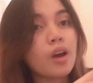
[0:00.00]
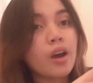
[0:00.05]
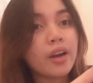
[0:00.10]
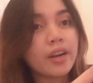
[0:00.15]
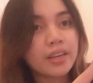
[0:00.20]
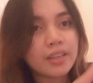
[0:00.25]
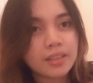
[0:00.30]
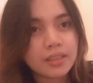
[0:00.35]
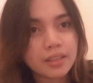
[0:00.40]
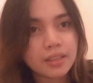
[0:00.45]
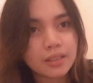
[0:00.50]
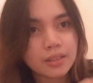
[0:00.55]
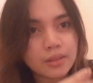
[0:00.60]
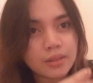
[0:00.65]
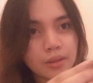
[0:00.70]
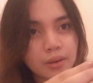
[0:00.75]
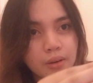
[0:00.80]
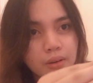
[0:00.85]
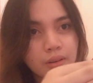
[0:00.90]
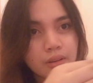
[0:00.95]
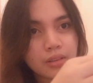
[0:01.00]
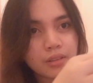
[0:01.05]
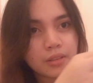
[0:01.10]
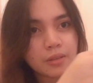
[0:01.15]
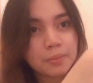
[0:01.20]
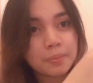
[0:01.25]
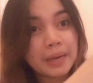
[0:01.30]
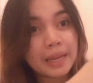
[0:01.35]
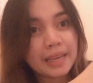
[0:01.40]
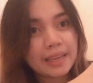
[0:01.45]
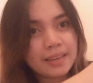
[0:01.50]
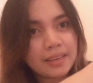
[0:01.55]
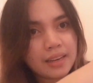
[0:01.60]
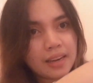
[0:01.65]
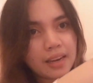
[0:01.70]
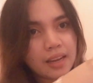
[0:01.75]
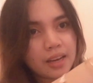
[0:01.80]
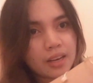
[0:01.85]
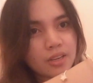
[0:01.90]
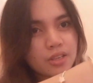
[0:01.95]
star dito.
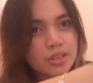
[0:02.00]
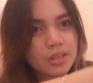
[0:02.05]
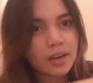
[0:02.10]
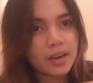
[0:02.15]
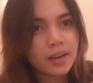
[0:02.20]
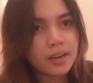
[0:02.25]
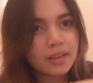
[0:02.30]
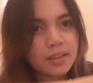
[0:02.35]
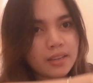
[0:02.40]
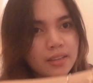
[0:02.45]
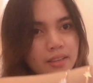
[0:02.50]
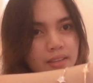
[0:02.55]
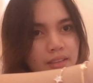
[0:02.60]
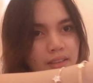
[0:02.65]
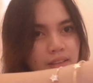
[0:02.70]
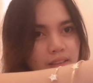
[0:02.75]
Plain lang siya.